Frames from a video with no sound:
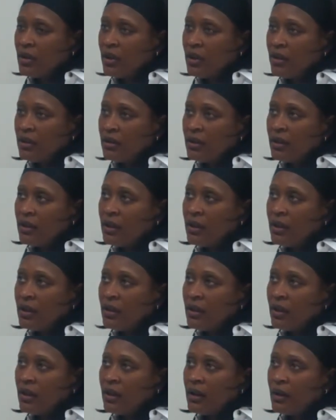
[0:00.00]
And
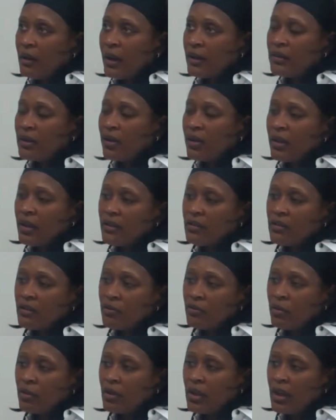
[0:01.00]
then I thought
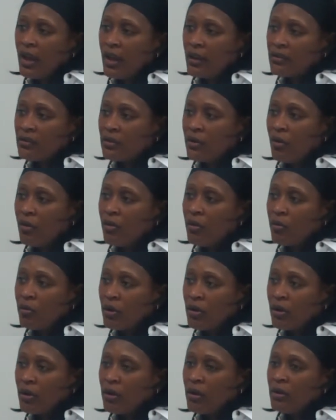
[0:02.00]
Essence really got us going
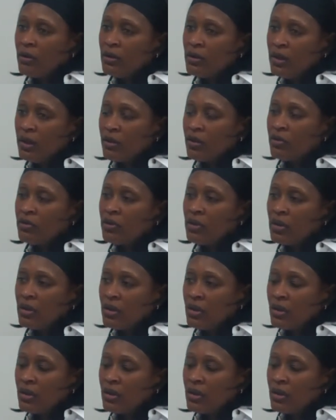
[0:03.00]
with her energy.